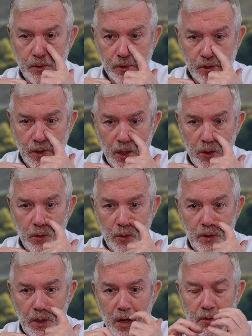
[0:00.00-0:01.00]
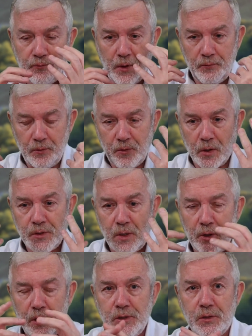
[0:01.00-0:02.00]
So, if you've got
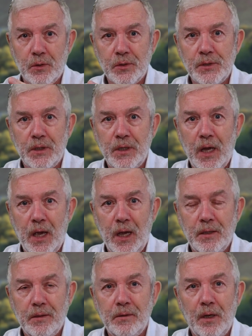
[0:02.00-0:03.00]
some of these thoughts in your head,